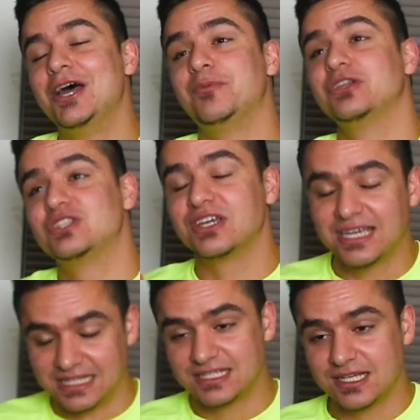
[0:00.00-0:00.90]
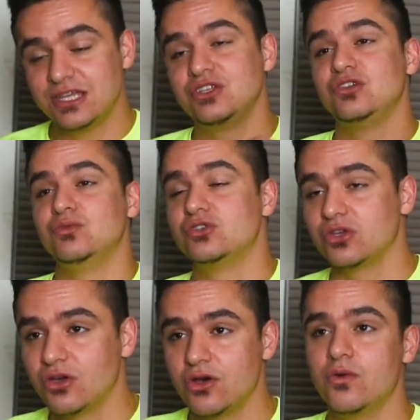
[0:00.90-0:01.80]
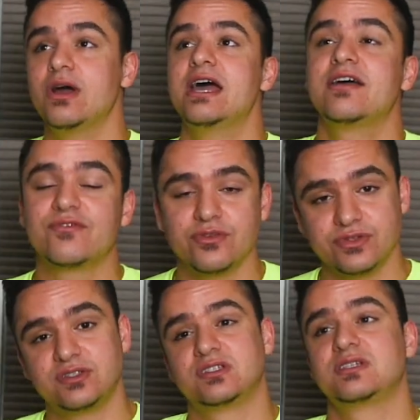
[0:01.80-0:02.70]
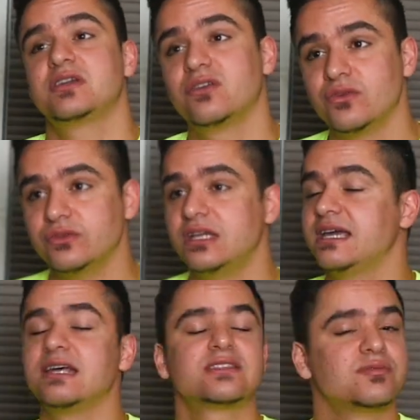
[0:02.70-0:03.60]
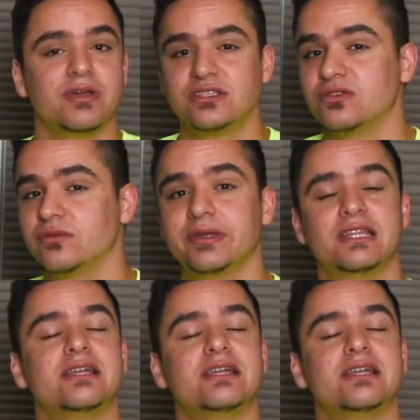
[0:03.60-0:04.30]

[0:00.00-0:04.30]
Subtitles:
But to continue to go every single day, that's mental, man.